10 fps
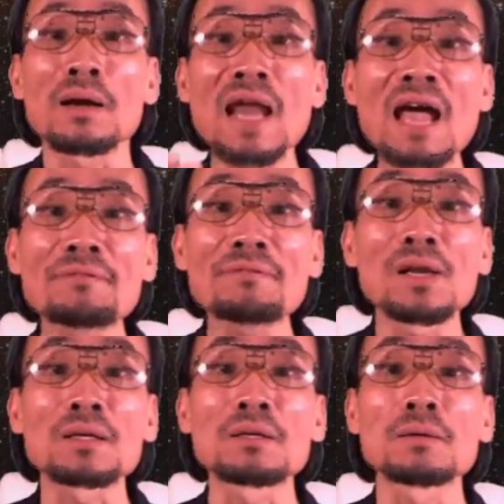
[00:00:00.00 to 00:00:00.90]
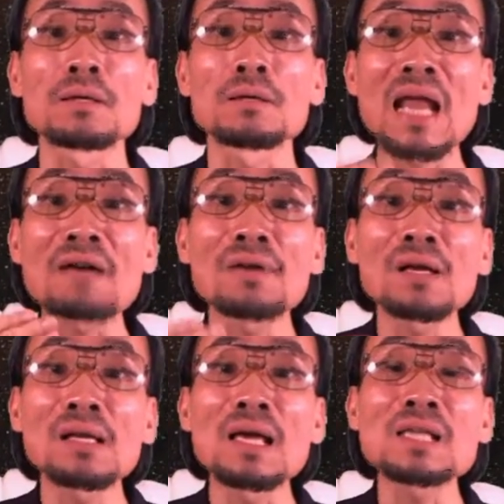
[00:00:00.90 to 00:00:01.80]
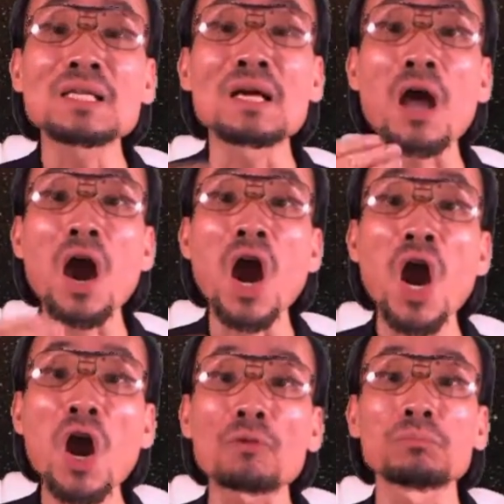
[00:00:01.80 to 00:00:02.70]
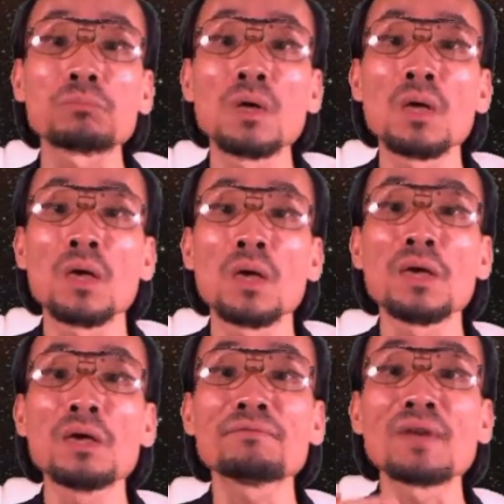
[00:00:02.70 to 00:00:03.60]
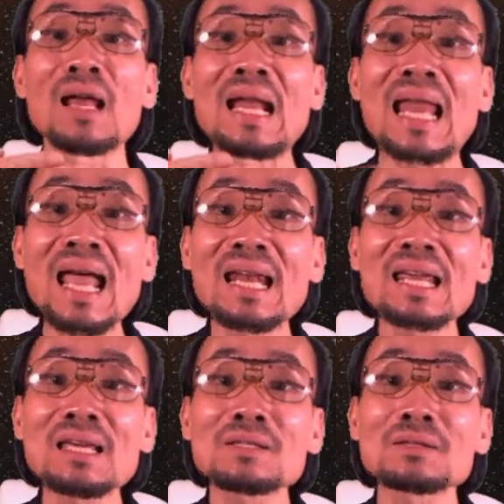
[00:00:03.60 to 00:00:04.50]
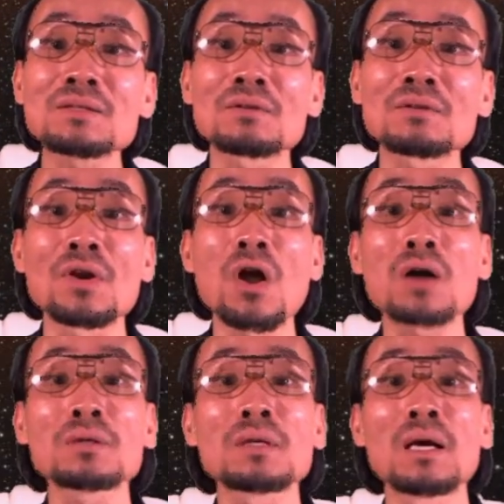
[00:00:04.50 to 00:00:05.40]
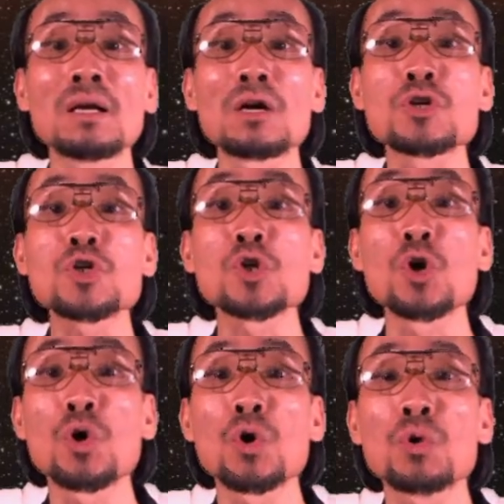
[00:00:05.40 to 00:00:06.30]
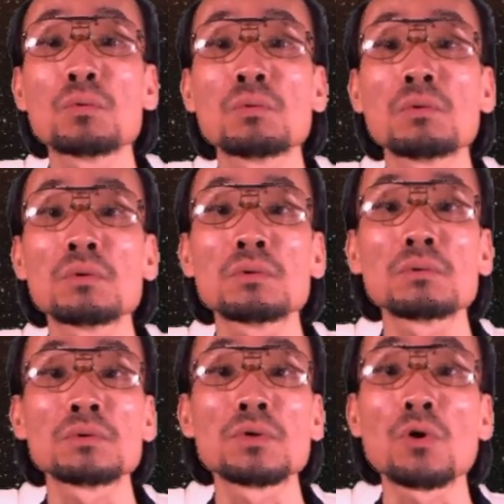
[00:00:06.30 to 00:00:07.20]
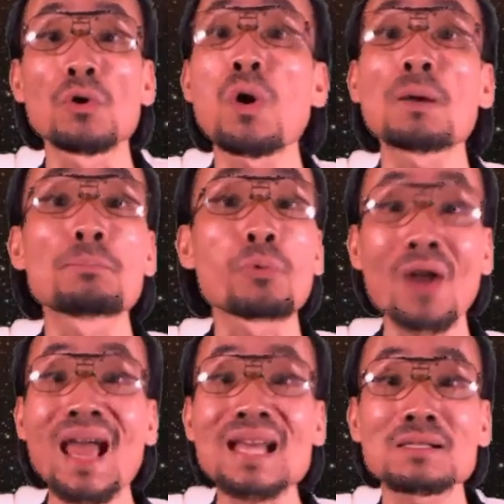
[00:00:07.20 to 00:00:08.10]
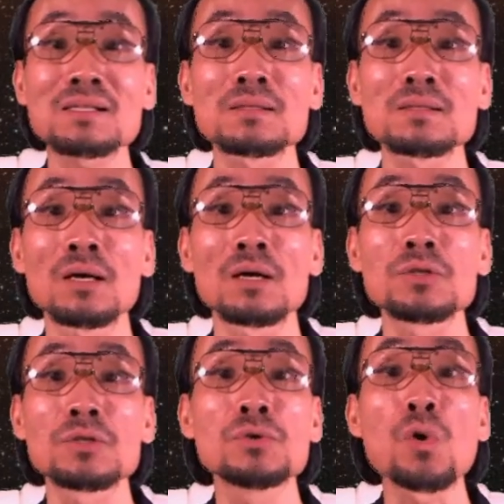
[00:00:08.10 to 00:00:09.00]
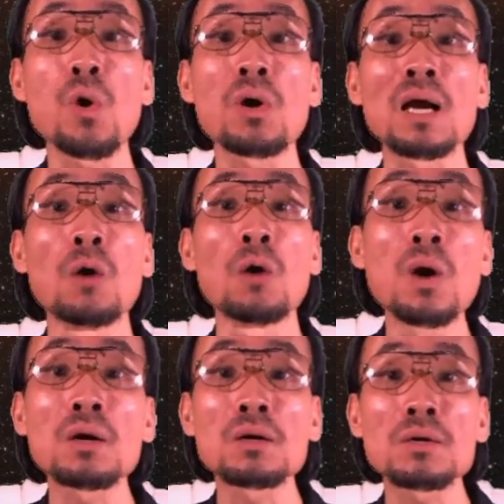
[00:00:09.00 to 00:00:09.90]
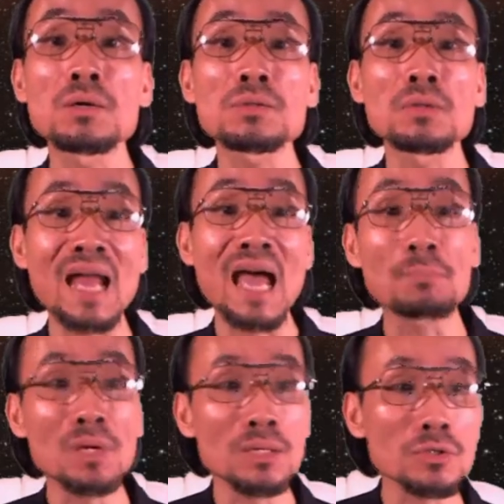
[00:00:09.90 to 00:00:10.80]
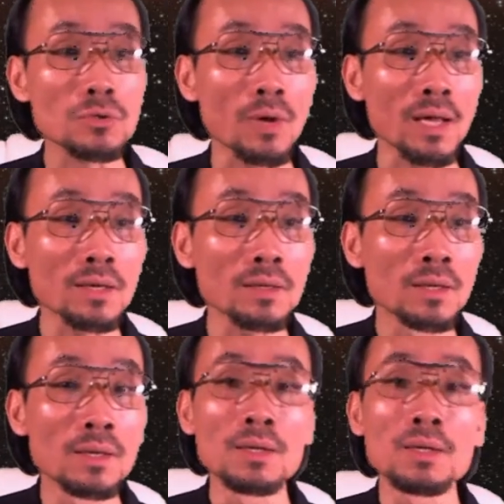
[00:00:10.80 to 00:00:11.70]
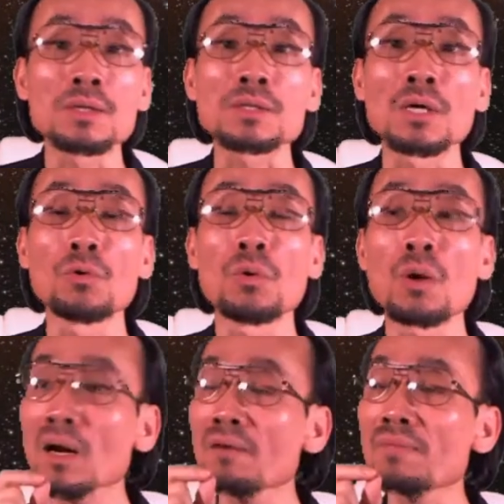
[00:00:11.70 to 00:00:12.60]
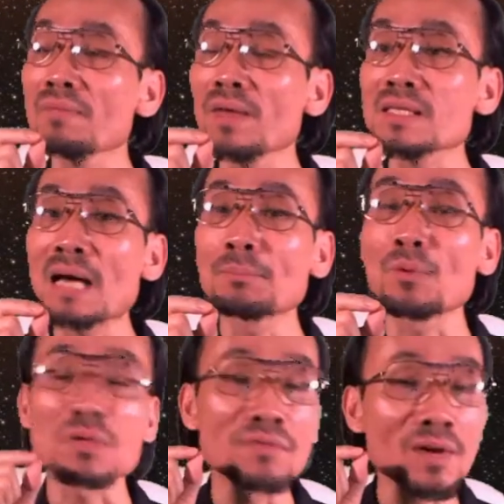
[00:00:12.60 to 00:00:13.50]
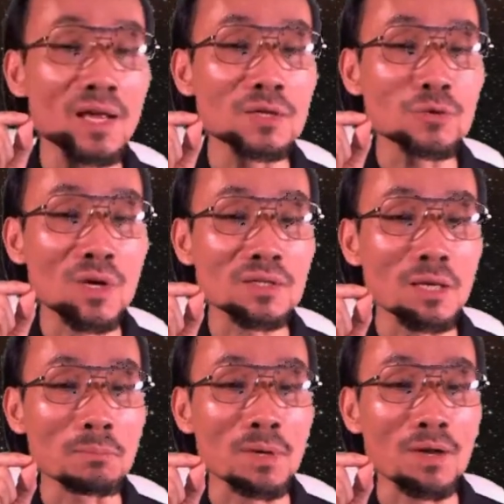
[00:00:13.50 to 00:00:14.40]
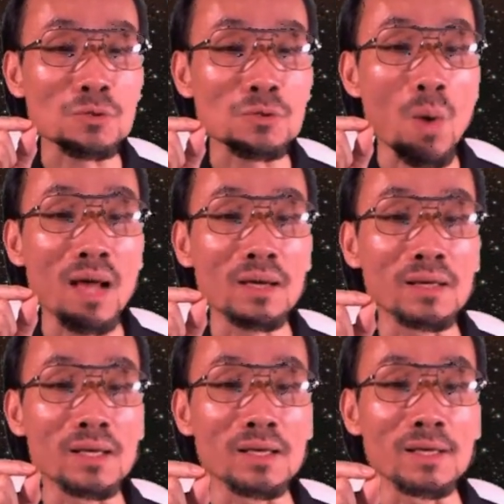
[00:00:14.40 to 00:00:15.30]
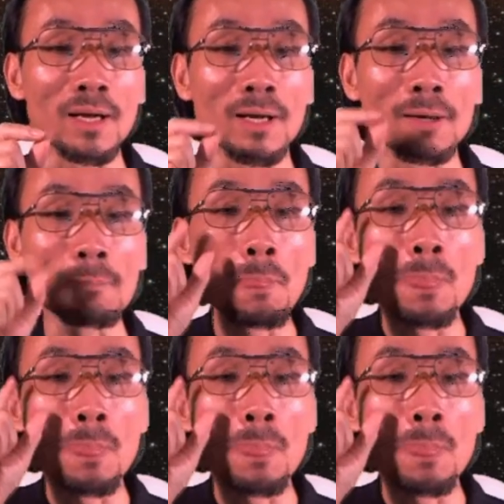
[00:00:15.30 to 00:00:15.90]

definitely it's gonna help if the ladies not gonna show your breast to your co-workers that much, right? So one of the examples is very interesting because when the